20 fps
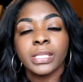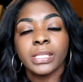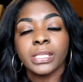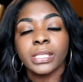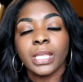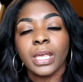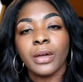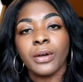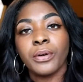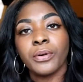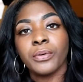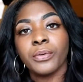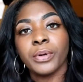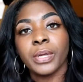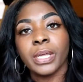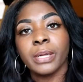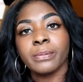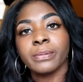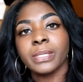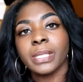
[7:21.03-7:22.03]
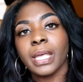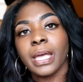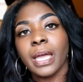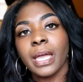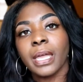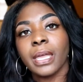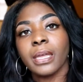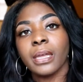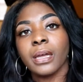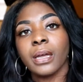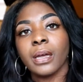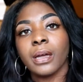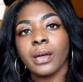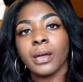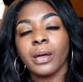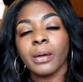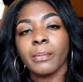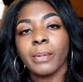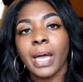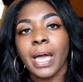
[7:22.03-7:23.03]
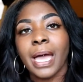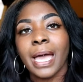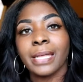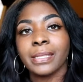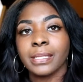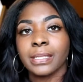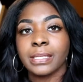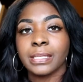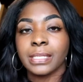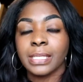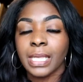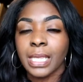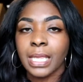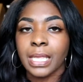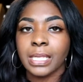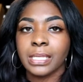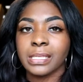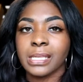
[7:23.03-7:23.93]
So he was like, I have to see.